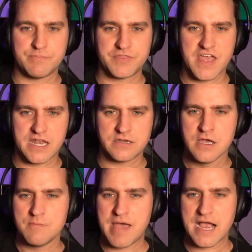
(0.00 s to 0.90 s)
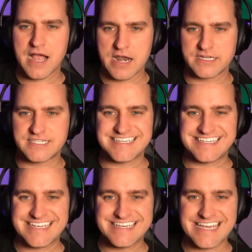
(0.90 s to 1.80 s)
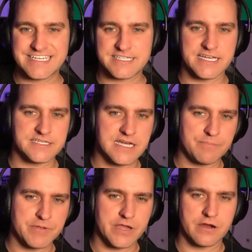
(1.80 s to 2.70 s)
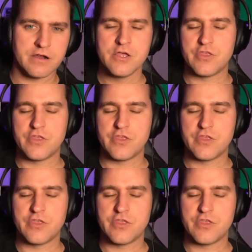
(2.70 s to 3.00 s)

But then Pat Connaughton did get dinged up here.